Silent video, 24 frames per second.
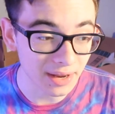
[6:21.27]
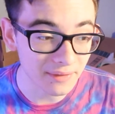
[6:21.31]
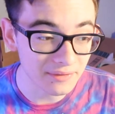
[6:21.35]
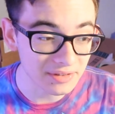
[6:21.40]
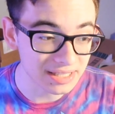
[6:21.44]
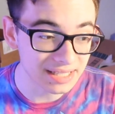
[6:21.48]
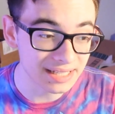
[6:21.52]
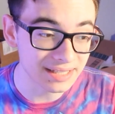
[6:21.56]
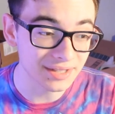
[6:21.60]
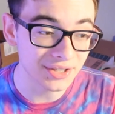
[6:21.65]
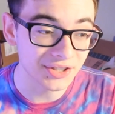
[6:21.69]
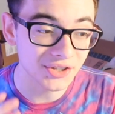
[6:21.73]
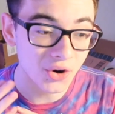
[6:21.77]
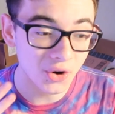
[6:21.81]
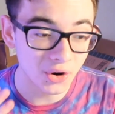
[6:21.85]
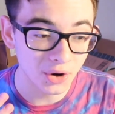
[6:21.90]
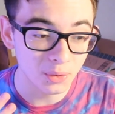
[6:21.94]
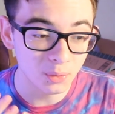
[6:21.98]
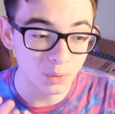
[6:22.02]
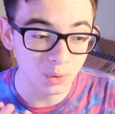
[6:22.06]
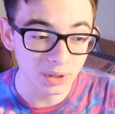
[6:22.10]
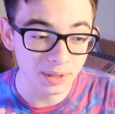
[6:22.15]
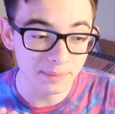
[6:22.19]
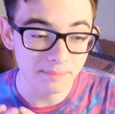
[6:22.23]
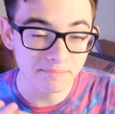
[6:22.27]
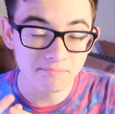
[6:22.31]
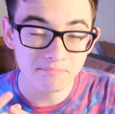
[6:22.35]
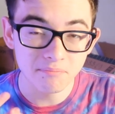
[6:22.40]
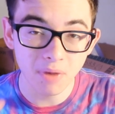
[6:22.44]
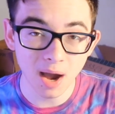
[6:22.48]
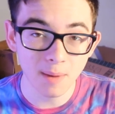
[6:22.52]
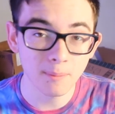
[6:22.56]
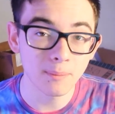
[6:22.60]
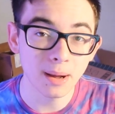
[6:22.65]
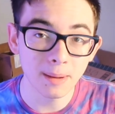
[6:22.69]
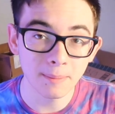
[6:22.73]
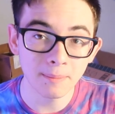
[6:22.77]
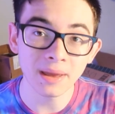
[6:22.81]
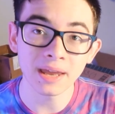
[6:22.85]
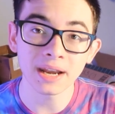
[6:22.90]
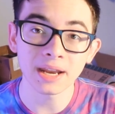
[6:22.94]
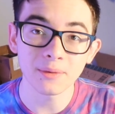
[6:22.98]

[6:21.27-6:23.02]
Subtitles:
We haven't seen this card really pop up